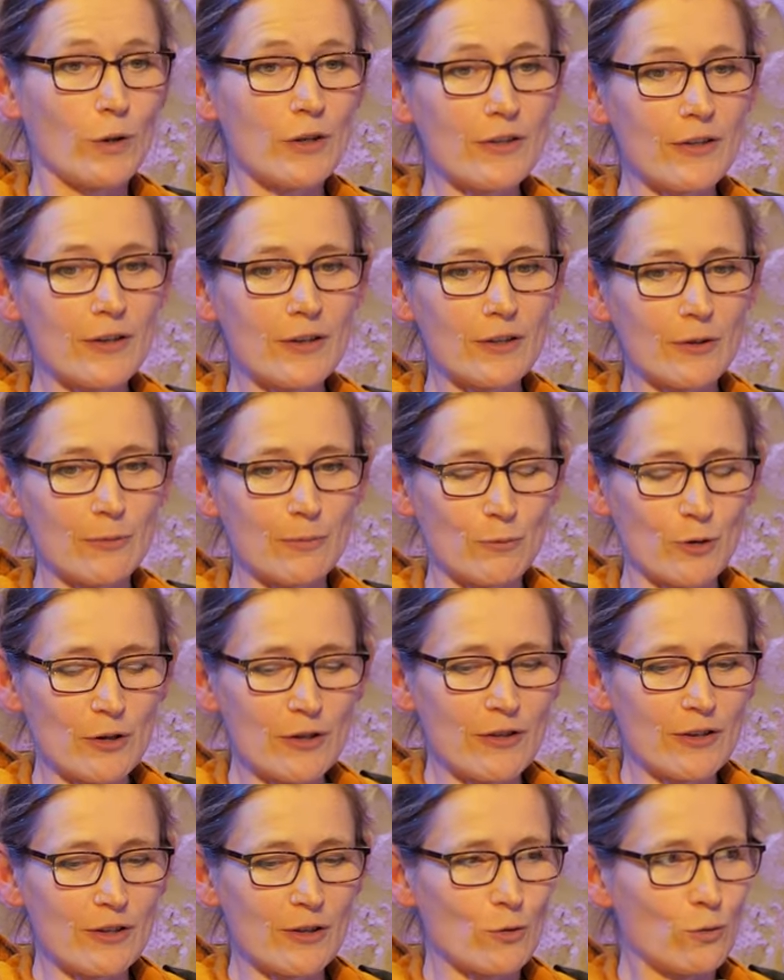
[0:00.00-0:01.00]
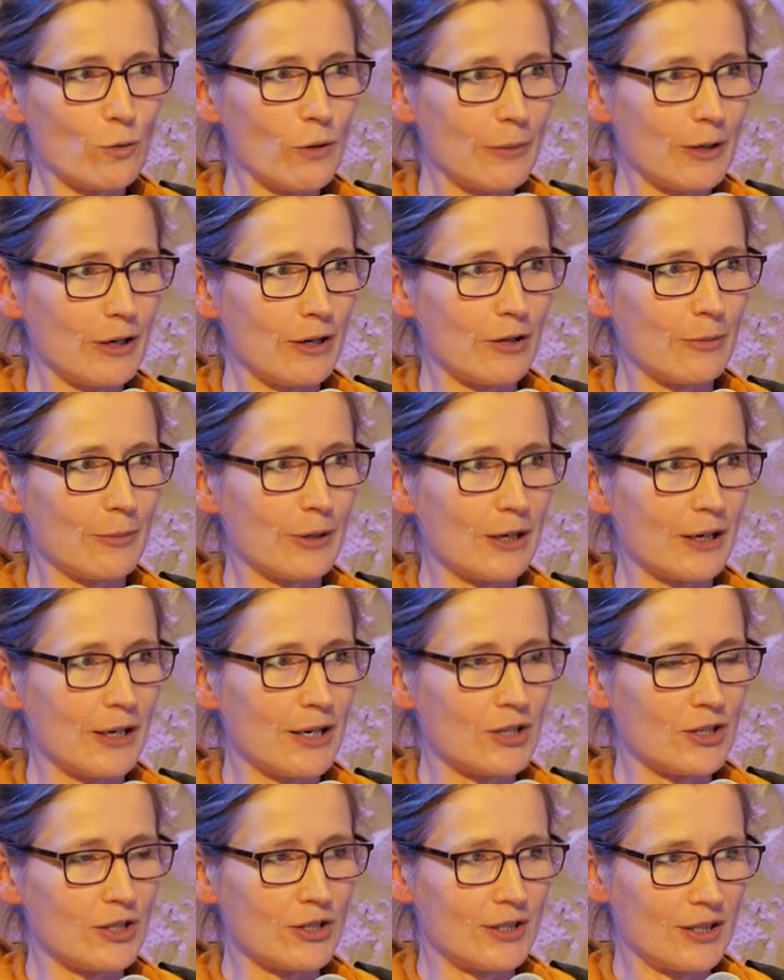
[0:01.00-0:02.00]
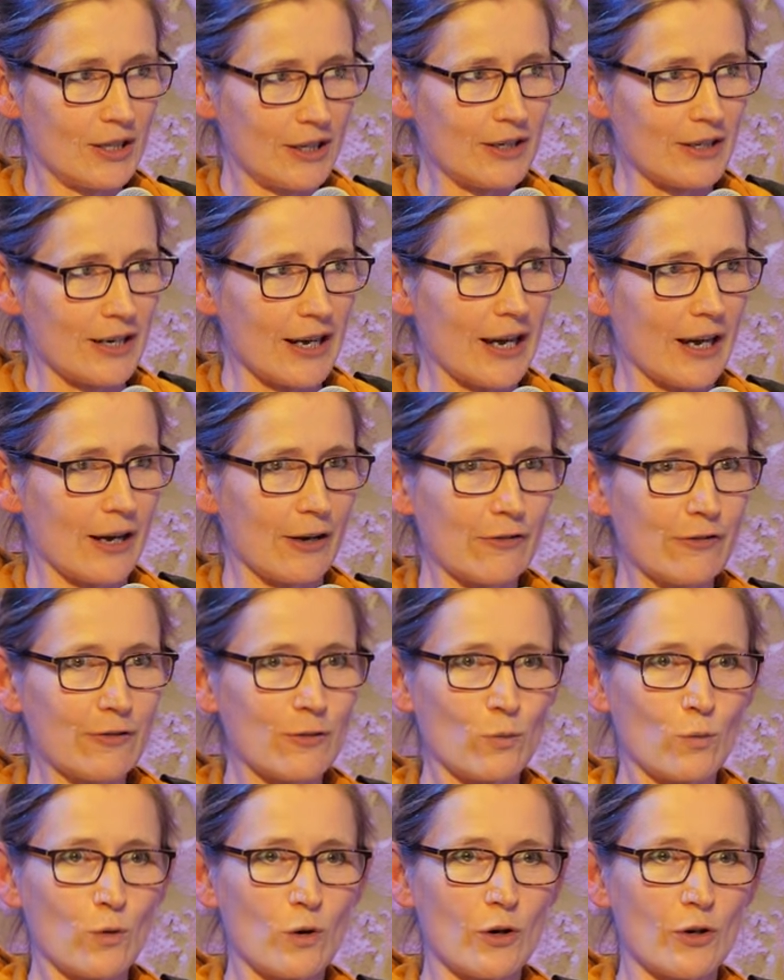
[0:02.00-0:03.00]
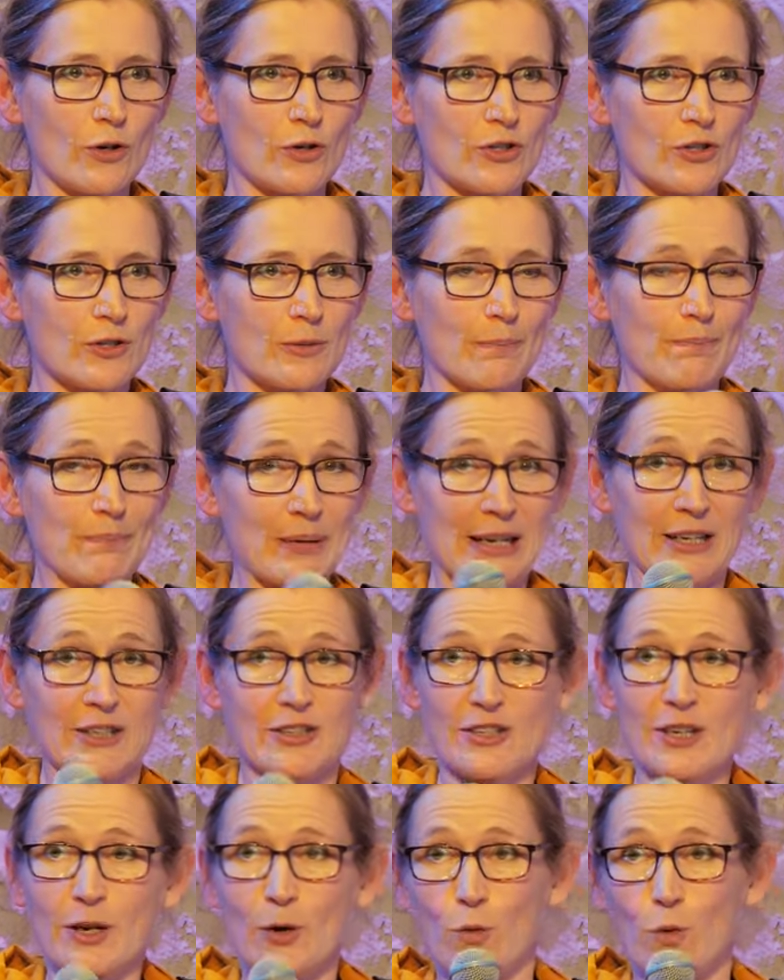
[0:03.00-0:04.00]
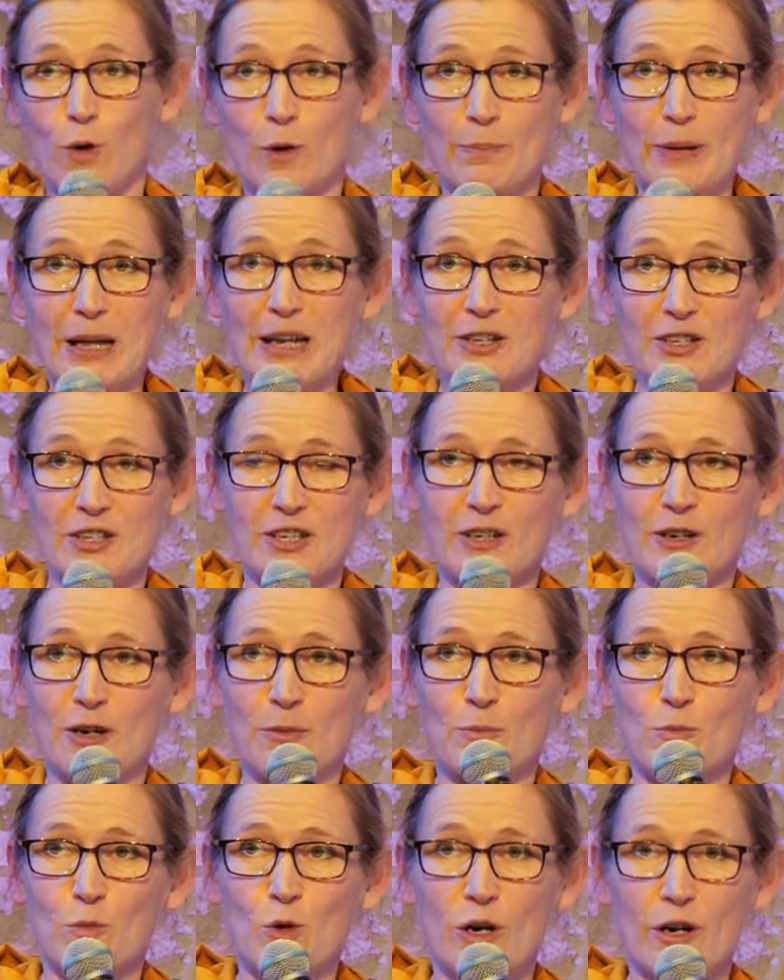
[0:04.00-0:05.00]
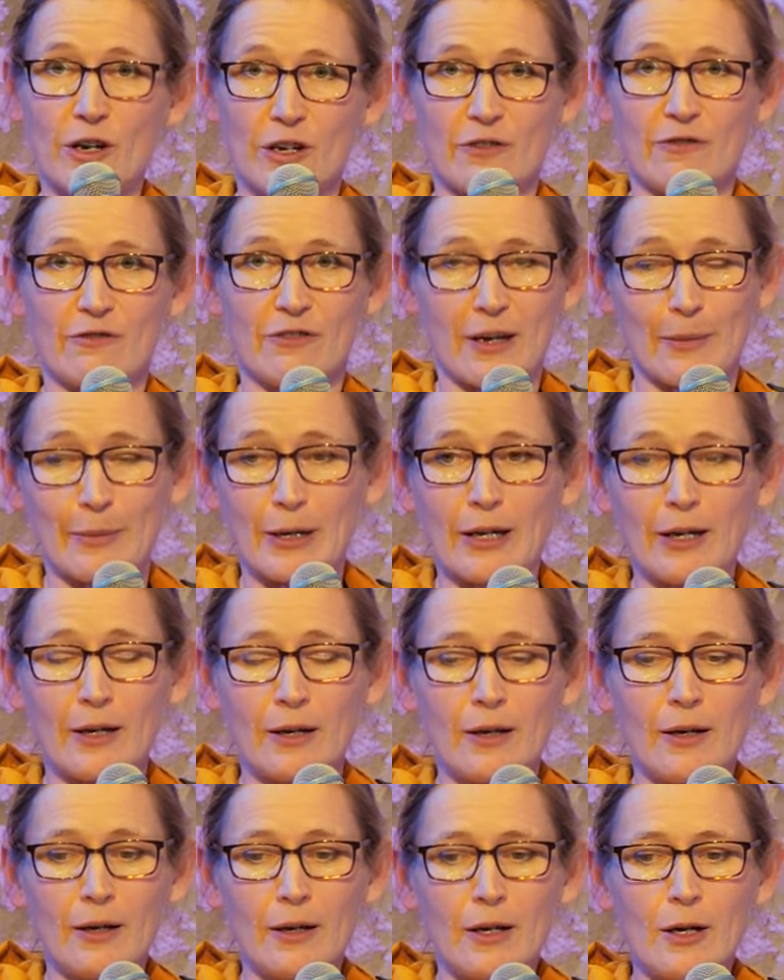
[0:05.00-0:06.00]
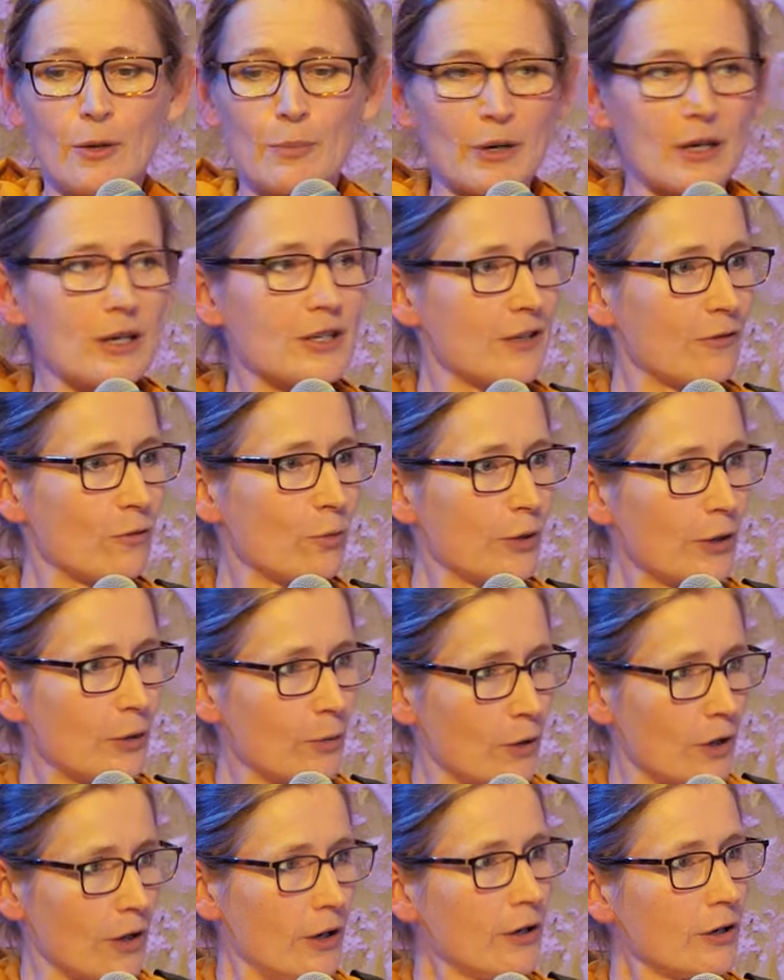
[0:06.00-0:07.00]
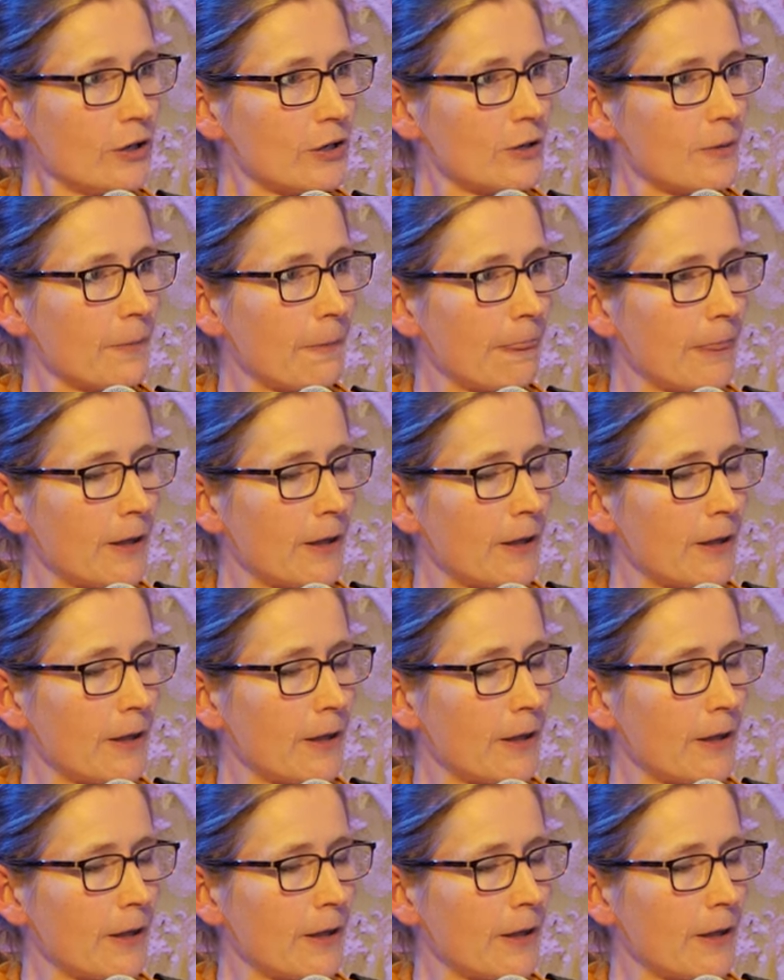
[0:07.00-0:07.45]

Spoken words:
one thing that women in the Middle Ages didn't have was balancing work and family, because everybody worked.